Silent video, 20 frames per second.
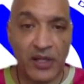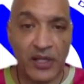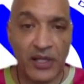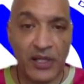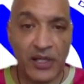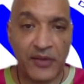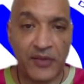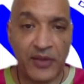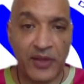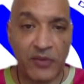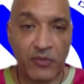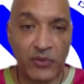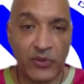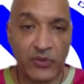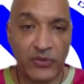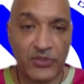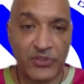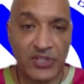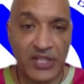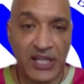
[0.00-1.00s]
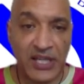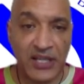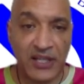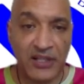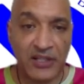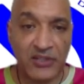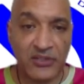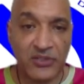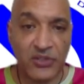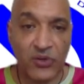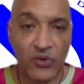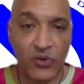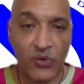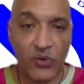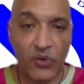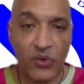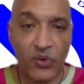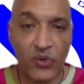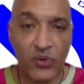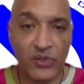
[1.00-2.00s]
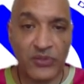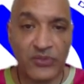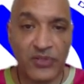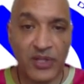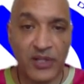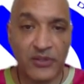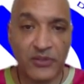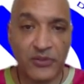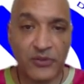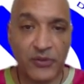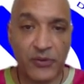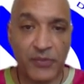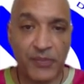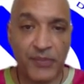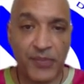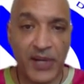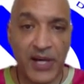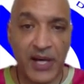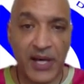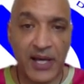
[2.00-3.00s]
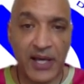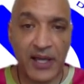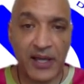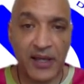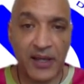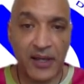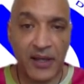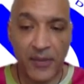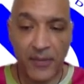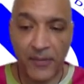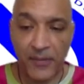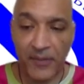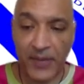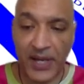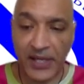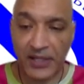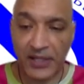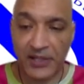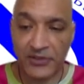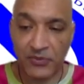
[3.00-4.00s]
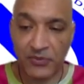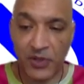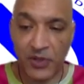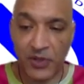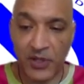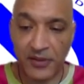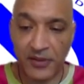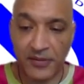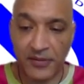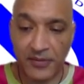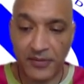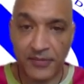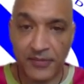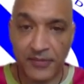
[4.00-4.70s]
and then we'll change horizontal by -1.